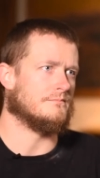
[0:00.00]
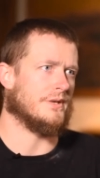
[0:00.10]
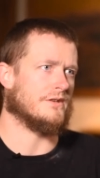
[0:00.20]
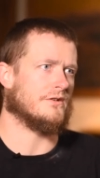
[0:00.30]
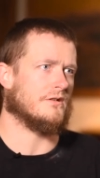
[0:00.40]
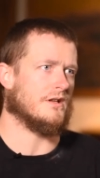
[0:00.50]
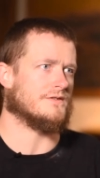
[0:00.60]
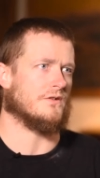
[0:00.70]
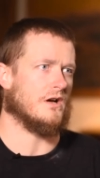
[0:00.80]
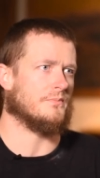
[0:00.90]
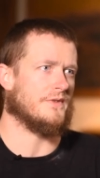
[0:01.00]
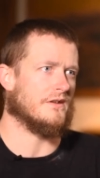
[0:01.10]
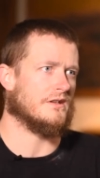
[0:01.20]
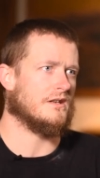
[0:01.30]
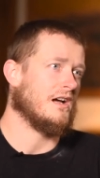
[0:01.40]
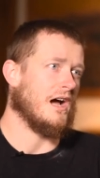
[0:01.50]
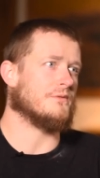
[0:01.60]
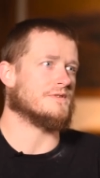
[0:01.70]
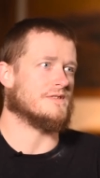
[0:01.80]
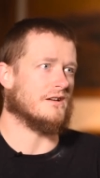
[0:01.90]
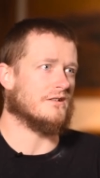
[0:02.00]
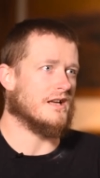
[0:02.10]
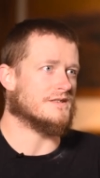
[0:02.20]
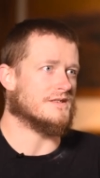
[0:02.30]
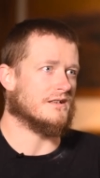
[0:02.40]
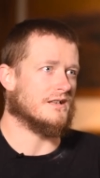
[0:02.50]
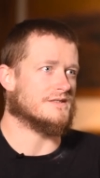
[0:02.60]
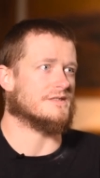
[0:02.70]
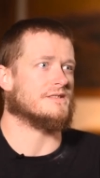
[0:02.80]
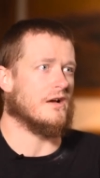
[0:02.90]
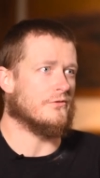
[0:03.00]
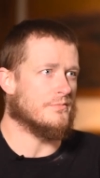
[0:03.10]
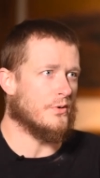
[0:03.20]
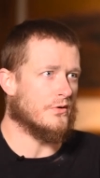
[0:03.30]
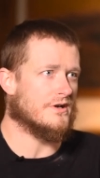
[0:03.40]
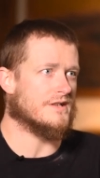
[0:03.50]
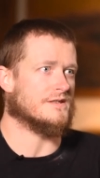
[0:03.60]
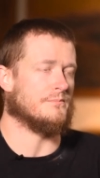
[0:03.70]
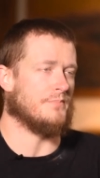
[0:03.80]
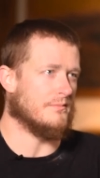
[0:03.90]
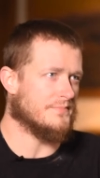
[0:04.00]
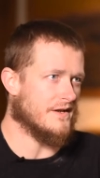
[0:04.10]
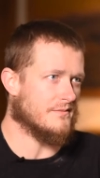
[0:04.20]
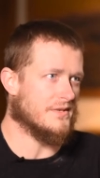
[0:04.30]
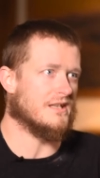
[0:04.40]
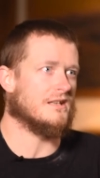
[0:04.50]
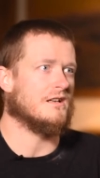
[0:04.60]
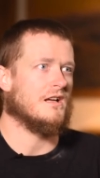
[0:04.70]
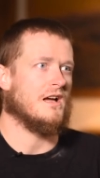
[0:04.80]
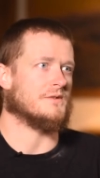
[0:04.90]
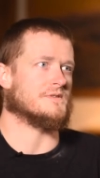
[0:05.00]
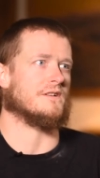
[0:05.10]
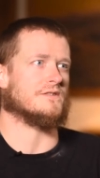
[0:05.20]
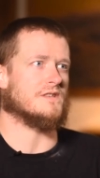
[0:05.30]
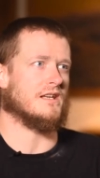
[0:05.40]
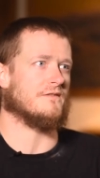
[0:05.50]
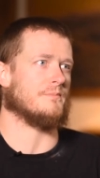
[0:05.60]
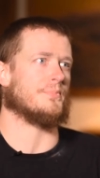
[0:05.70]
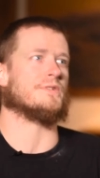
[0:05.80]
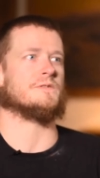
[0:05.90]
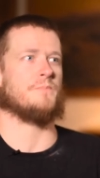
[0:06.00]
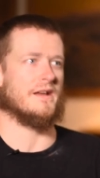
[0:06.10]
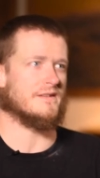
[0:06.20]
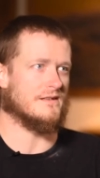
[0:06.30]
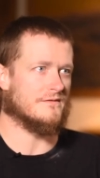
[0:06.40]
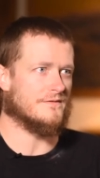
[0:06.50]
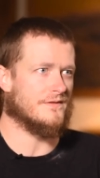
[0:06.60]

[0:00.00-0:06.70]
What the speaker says: Binder and to help Dylan. I was there as a soundboard, as a bump dummy. I was there to give a perspective